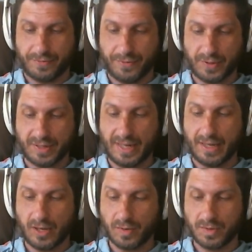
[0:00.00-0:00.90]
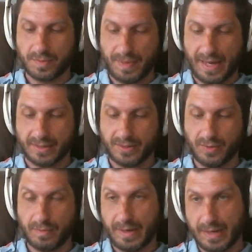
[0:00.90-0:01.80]
Firstly, it goes back
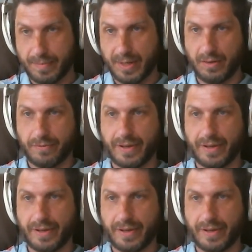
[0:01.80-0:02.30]
to, in my opinion,